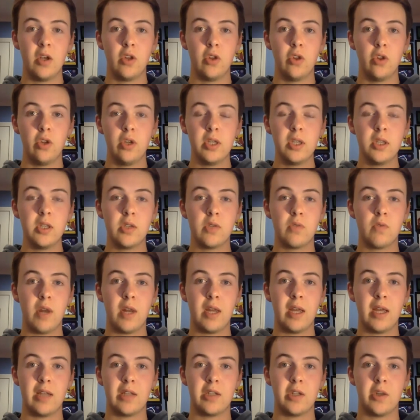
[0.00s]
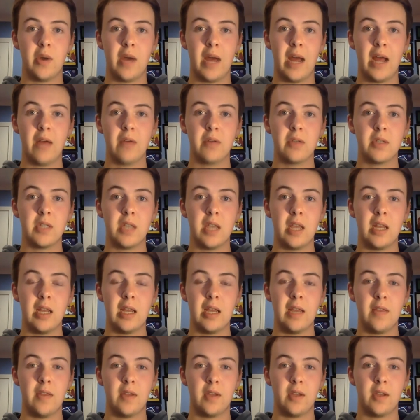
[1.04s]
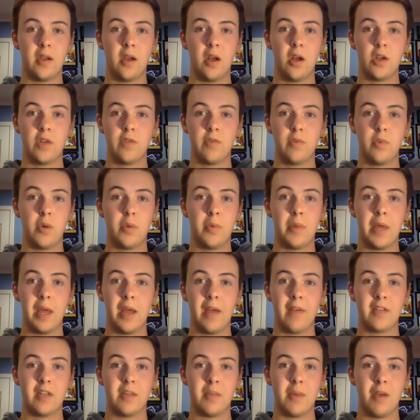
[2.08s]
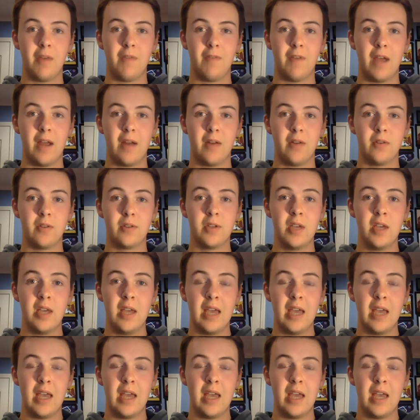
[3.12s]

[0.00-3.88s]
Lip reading: Look at this run against Ohio State in the college football playoff semifinals